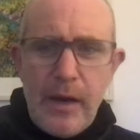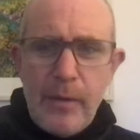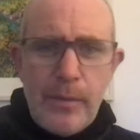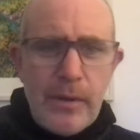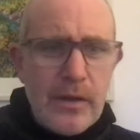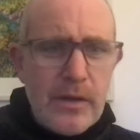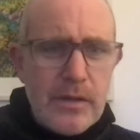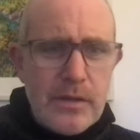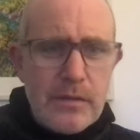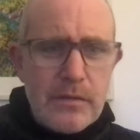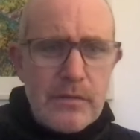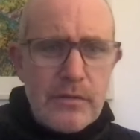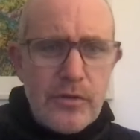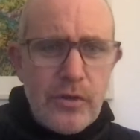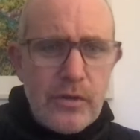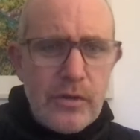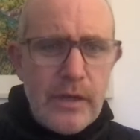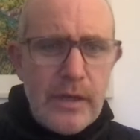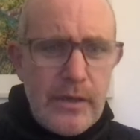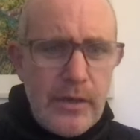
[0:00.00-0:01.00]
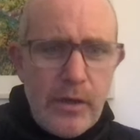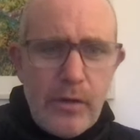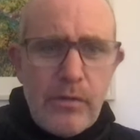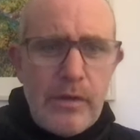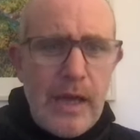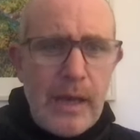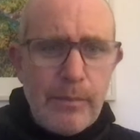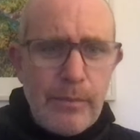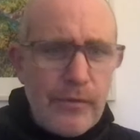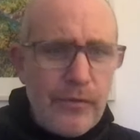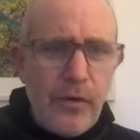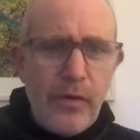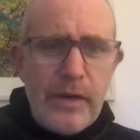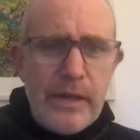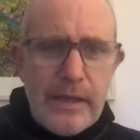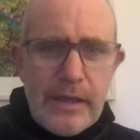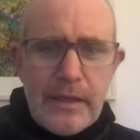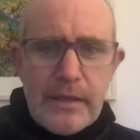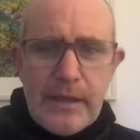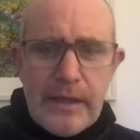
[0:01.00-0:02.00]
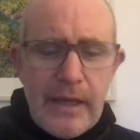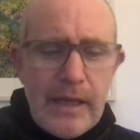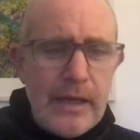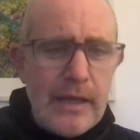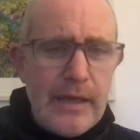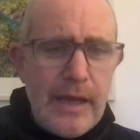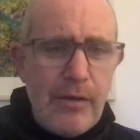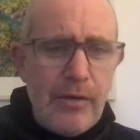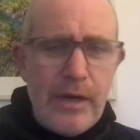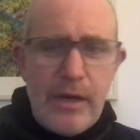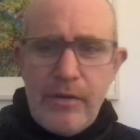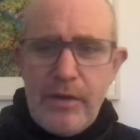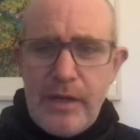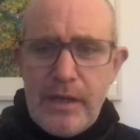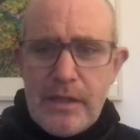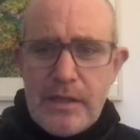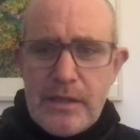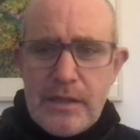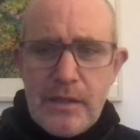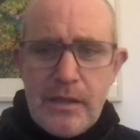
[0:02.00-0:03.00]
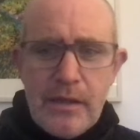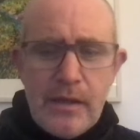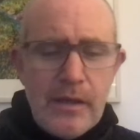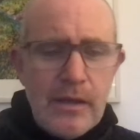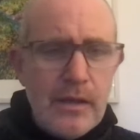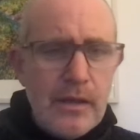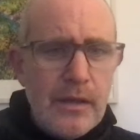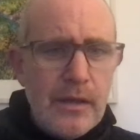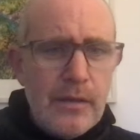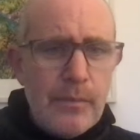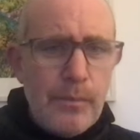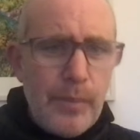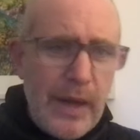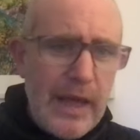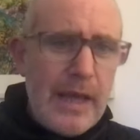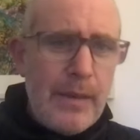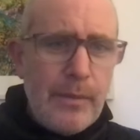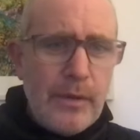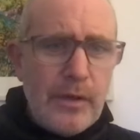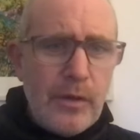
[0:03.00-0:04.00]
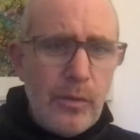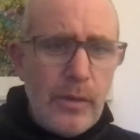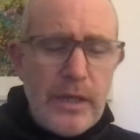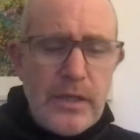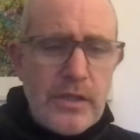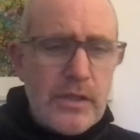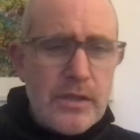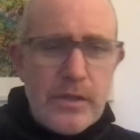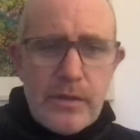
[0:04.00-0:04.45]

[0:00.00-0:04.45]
because sure, he knew that before he killed the king, and now here he is blaming the witches.